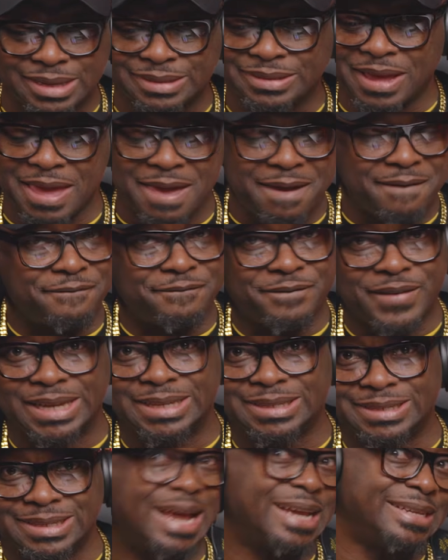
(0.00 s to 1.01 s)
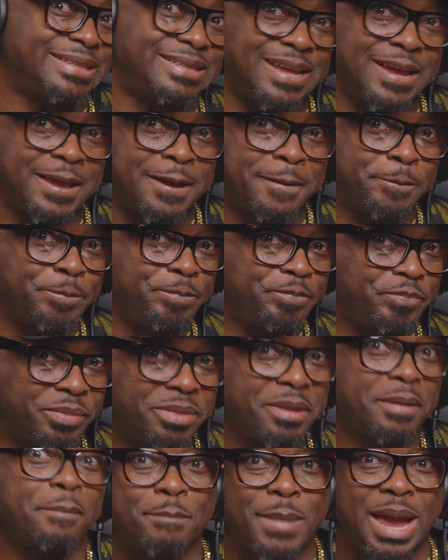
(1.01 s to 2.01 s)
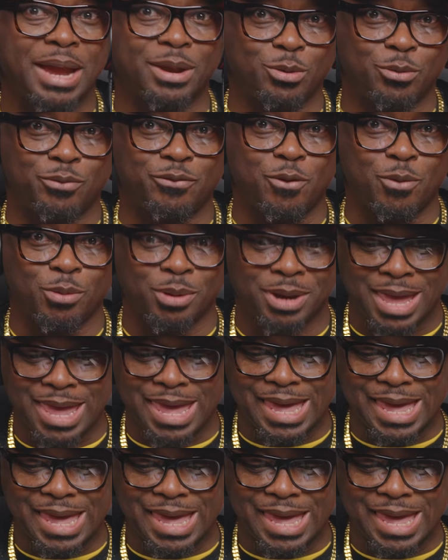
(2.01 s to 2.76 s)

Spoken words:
is a fantastic microphone.